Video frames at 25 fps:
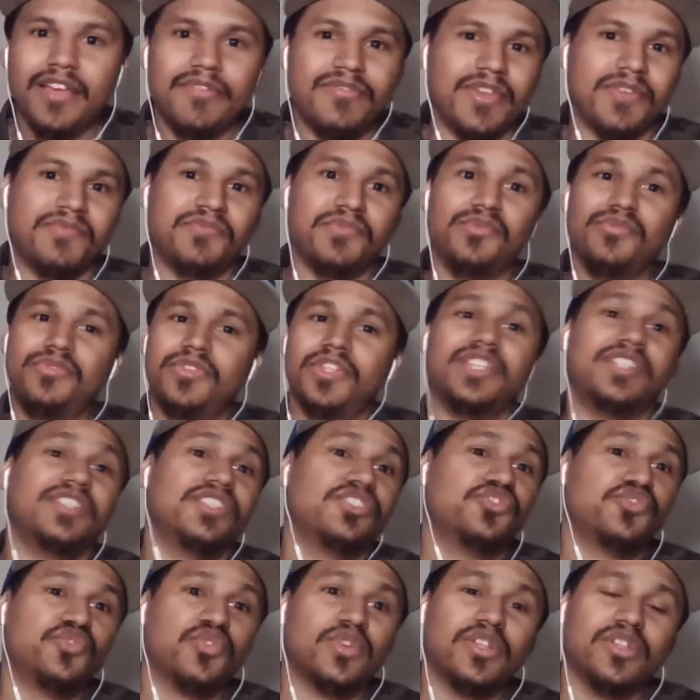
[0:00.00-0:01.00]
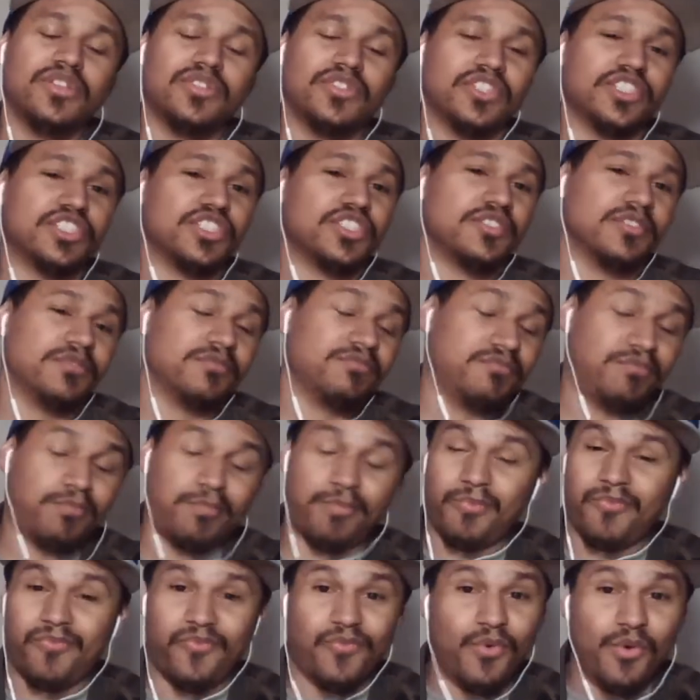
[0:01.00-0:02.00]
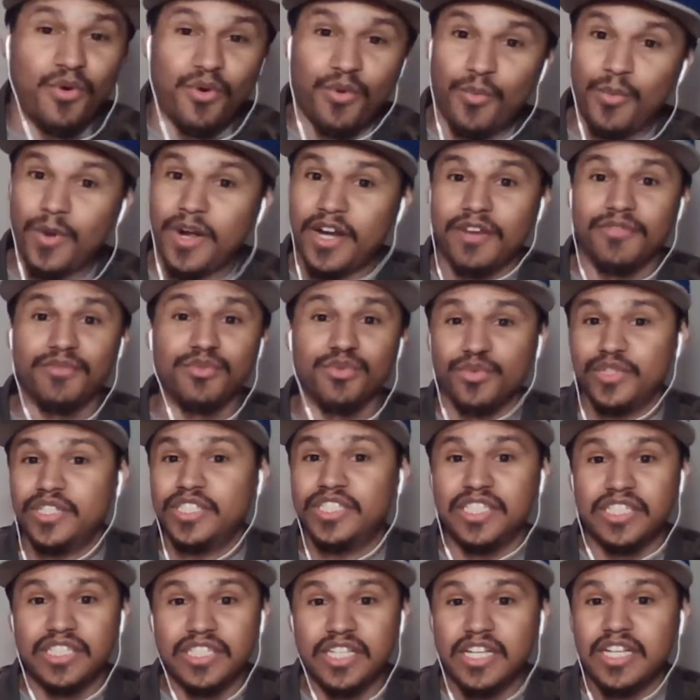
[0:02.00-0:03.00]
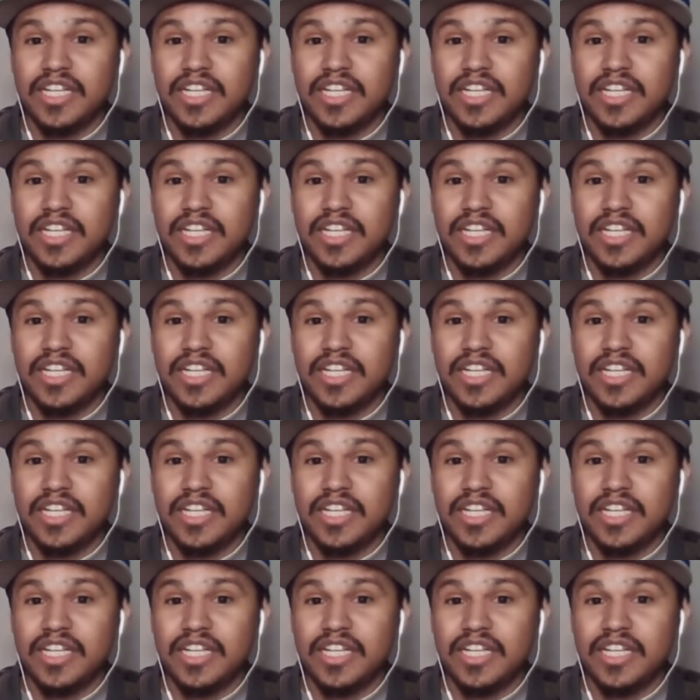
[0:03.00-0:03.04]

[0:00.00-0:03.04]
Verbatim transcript: If you think this trailer is for whatever reason